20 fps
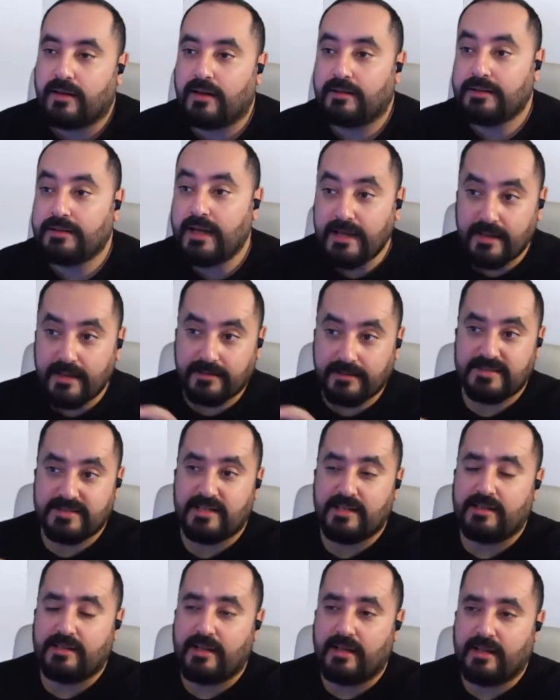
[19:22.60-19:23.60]
This
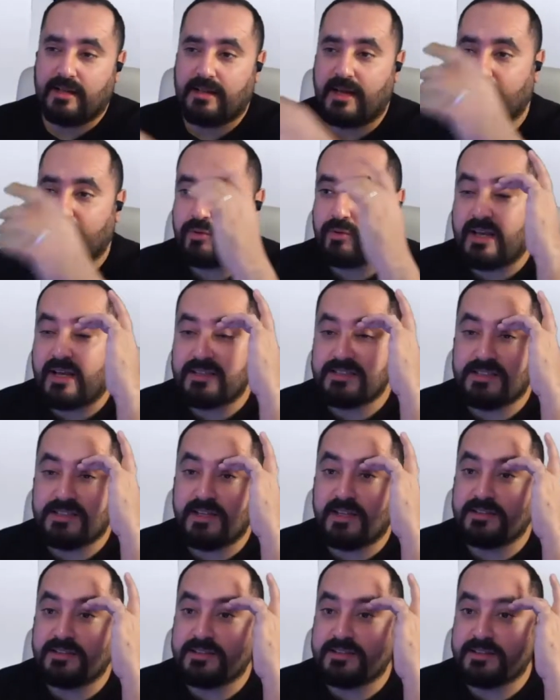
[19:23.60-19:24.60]
is like you can
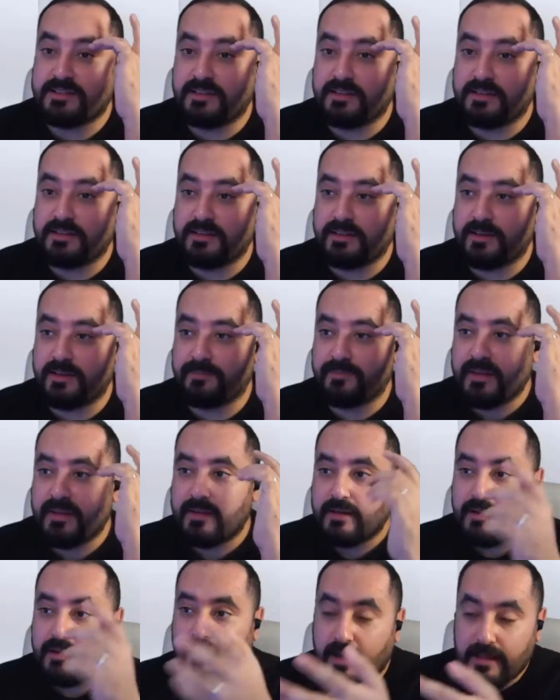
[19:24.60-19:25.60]
see it.
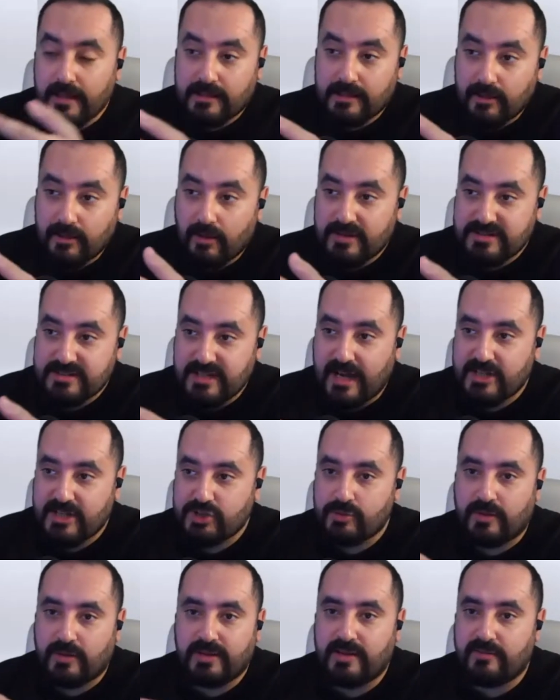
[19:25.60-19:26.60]
It looks
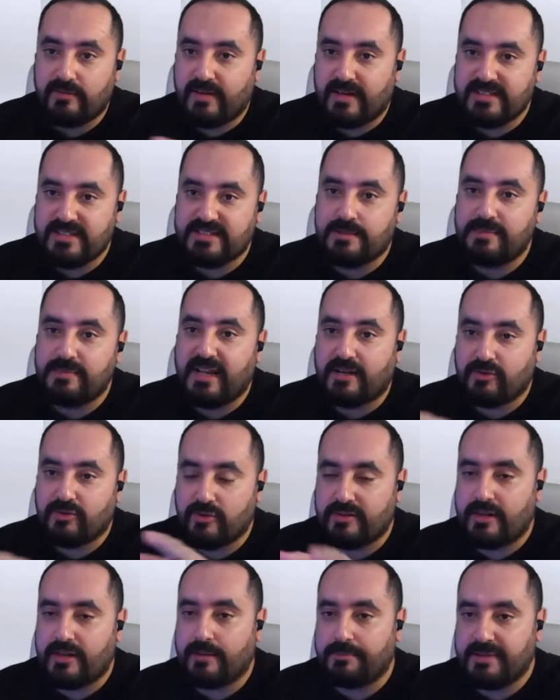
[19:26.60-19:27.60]
actually very similar
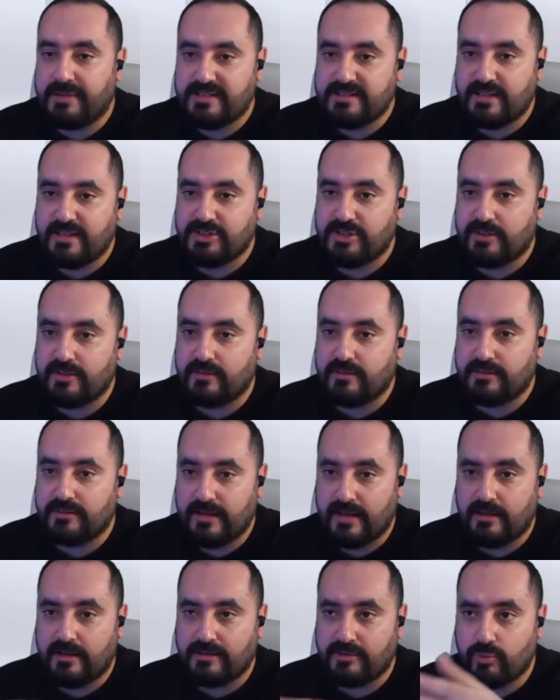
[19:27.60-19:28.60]
to the PlayStation,
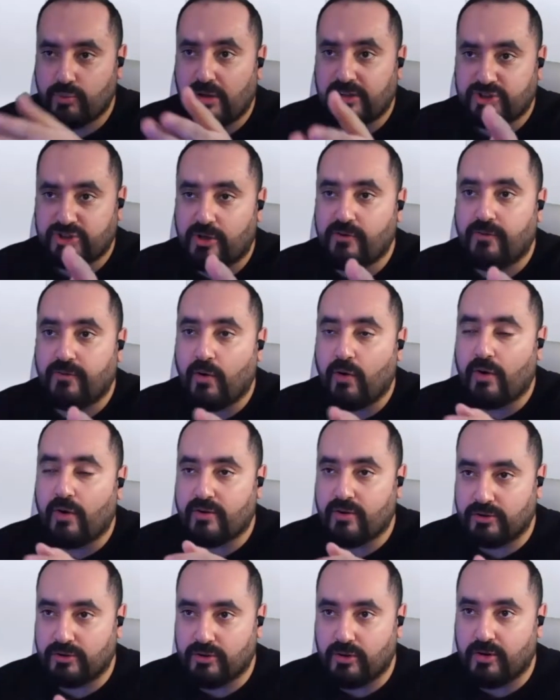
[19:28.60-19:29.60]
the DualShock 4
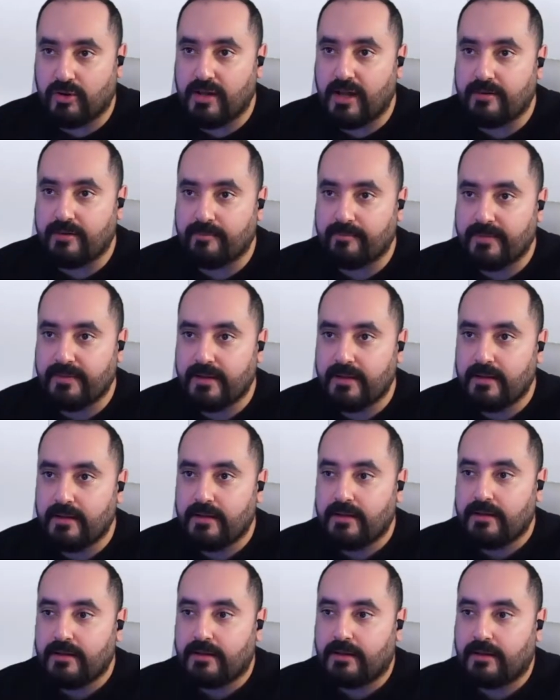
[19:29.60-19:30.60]
controller,
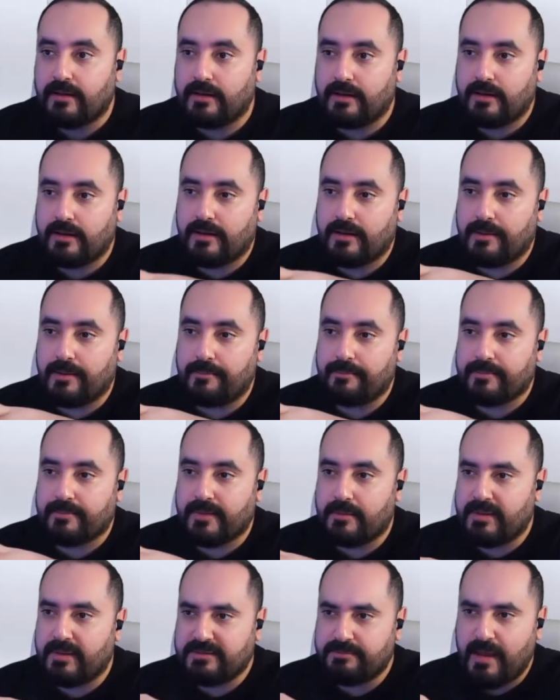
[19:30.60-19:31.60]

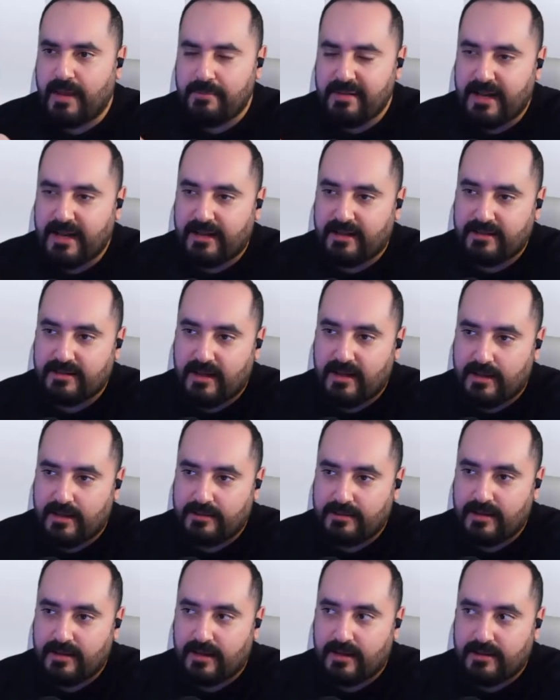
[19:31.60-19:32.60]
but maybe like
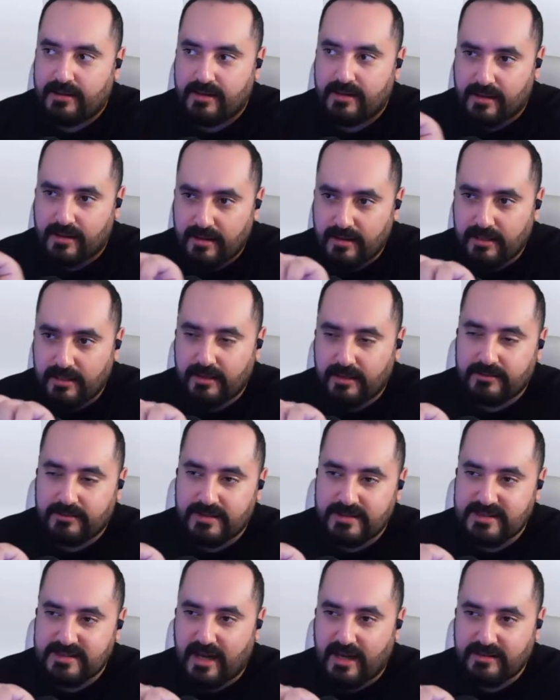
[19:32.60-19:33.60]
the grill
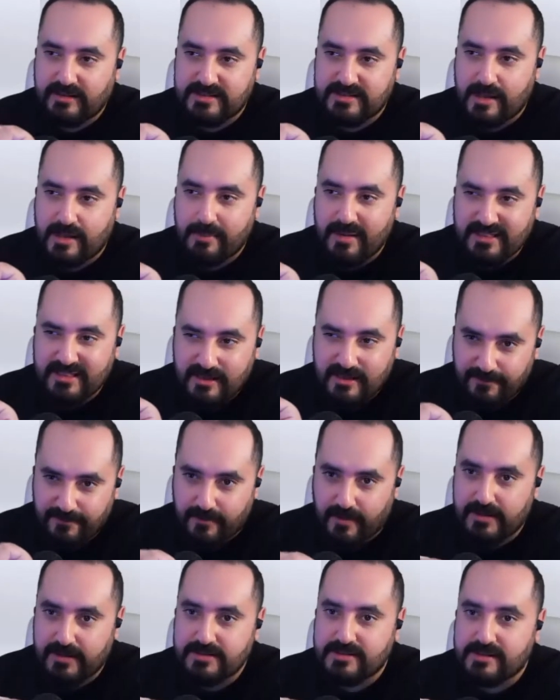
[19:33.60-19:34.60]
design is a bit
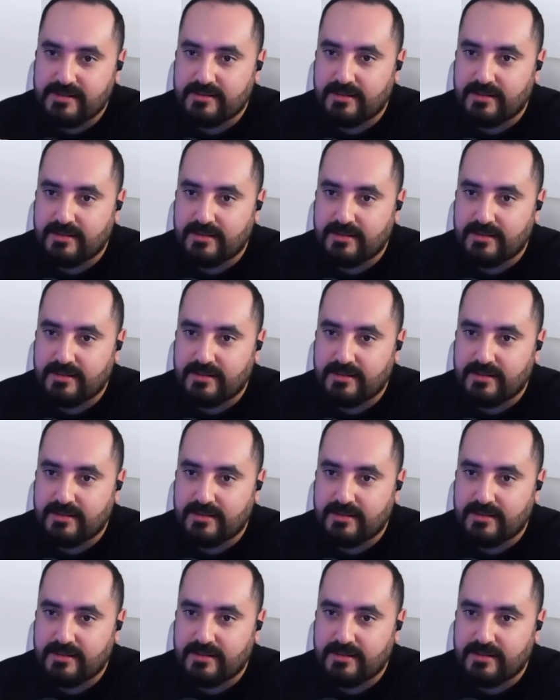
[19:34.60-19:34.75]
different,